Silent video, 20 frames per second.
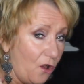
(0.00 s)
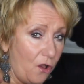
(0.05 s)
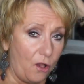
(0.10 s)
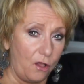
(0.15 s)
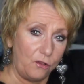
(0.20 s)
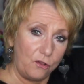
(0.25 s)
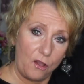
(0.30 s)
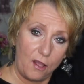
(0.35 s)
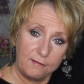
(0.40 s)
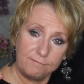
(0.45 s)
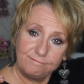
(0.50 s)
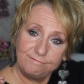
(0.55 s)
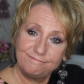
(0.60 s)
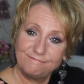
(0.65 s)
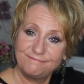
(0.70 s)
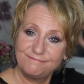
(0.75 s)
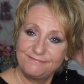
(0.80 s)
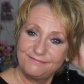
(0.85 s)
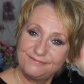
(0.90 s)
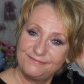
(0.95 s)
All gone.
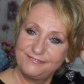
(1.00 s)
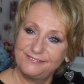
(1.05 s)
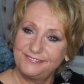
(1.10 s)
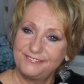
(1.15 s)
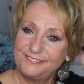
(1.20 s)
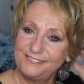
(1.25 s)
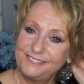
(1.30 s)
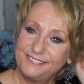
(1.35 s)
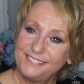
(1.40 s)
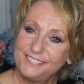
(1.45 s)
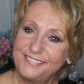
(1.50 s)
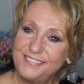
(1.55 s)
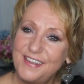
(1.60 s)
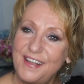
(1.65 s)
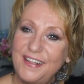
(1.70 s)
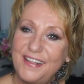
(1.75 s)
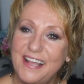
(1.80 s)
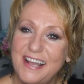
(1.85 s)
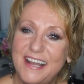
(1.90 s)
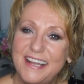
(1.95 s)

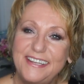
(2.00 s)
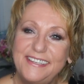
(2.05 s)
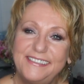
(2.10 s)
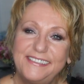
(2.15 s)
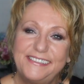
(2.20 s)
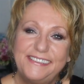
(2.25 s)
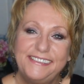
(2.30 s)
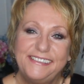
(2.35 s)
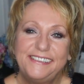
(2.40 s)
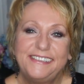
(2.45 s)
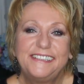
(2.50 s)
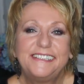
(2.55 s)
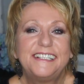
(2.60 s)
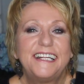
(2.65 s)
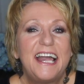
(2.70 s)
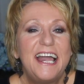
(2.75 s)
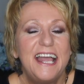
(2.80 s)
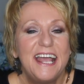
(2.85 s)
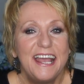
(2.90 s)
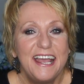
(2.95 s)
All gone.
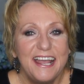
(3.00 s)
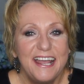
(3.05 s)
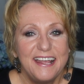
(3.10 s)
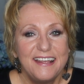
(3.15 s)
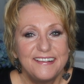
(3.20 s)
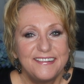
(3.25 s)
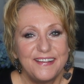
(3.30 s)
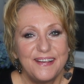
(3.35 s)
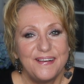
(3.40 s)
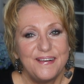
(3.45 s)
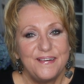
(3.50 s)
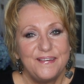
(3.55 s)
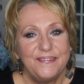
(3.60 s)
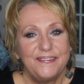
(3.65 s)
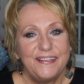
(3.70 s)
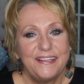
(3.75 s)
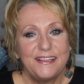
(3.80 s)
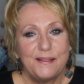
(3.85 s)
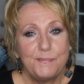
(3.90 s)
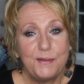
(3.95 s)

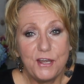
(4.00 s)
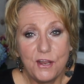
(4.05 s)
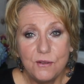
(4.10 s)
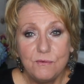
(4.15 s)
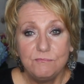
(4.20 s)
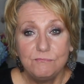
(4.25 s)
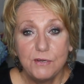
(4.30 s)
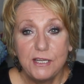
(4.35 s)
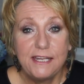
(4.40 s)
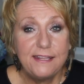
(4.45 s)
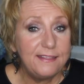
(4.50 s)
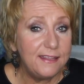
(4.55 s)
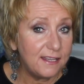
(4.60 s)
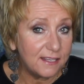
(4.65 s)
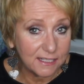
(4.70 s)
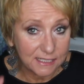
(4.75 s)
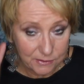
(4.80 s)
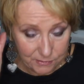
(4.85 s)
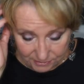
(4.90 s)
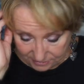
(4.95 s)
So let me know, what do you
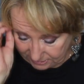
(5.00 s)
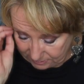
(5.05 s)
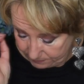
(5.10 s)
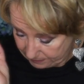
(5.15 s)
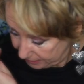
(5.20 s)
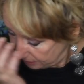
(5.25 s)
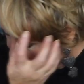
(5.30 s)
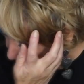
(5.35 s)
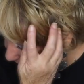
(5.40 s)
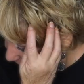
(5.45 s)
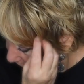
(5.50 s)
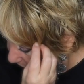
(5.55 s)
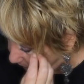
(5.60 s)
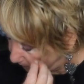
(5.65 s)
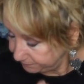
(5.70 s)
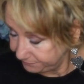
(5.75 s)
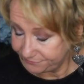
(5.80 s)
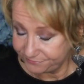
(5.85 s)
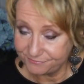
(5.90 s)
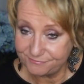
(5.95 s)
think? What do you think of my new
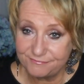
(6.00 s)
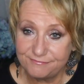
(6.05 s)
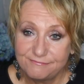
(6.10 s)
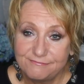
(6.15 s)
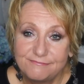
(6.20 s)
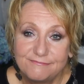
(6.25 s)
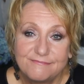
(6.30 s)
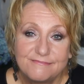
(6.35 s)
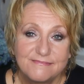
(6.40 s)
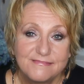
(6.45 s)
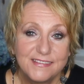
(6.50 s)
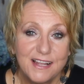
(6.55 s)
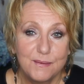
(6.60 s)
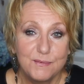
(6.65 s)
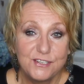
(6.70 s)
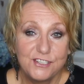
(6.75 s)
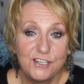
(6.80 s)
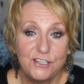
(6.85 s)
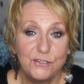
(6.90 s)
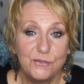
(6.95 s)
do?
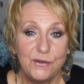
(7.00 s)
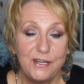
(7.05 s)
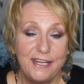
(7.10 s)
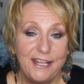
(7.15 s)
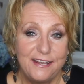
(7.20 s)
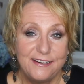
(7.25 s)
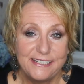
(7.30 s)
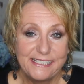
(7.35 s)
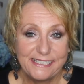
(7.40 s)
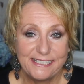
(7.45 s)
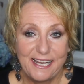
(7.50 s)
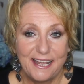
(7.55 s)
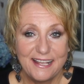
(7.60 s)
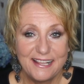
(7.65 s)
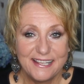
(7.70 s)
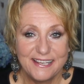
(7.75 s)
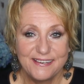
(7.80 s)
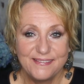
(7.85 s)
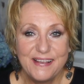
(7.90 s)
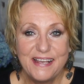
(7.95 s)
I'm still learning how to
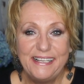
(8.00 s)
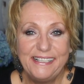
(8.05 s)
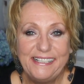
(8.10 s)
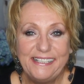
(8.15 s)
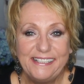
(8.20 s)
style it.